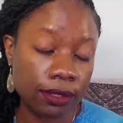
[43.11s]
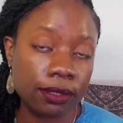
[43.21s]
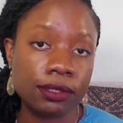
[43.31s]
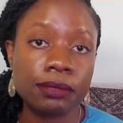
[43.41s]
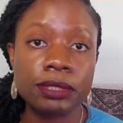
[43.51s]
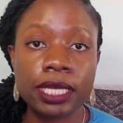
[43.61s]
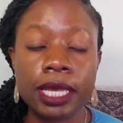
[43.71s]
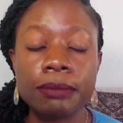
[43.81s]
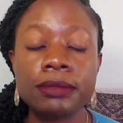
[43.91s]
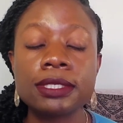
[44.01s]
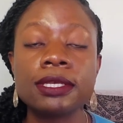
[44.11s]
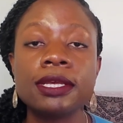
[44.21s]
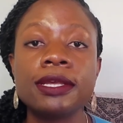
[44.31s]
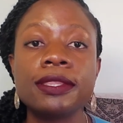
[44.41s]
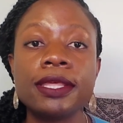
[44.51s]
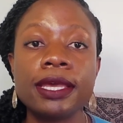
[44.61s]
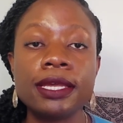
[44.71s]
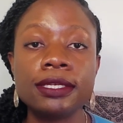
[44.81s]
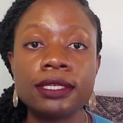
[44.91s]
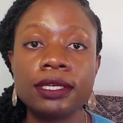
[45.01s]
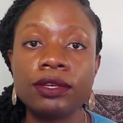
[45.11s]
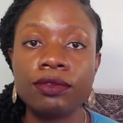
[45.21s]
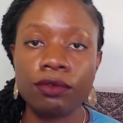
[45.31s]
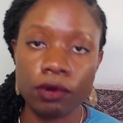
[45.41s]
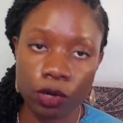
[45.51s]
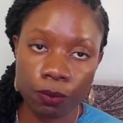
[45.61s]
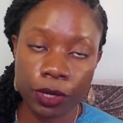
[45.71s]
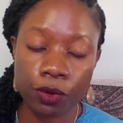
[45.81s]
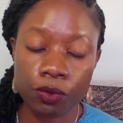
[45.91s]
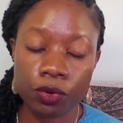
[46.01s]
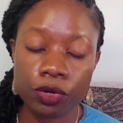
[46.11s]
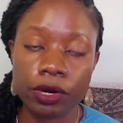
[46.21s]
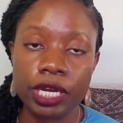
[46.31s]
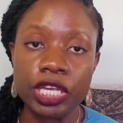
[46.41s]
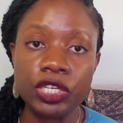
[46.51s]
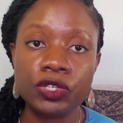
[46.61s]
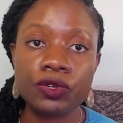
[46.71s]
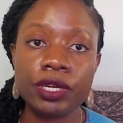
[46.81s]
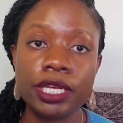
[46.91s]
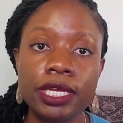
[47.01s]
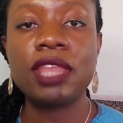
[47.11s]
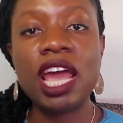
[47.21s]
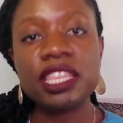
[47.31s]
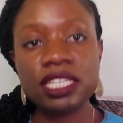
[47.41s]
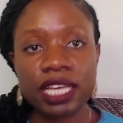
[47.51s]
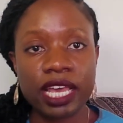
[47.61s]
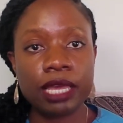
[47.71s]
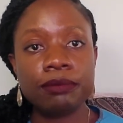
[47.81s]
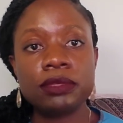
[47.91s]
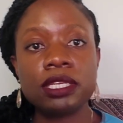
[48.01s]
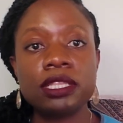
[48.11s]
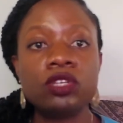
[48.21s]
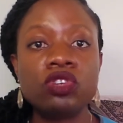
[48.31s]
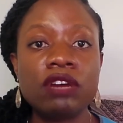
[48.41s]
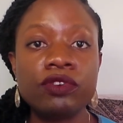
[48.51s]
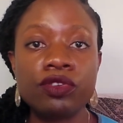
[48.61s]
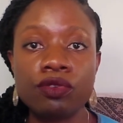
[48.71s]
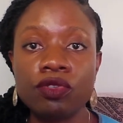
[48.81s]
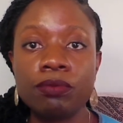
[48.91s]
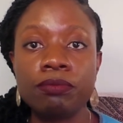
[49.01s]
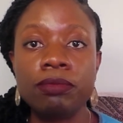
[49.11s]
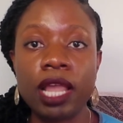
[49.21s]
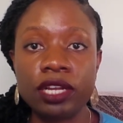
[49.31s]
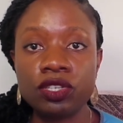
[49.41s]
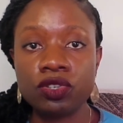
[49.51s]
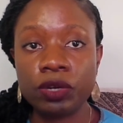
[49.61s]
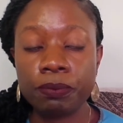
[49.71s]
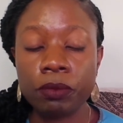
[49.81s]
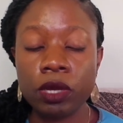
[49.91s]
Sometimes they enter through an open wound or an injury. Other times they travel through the bloodstream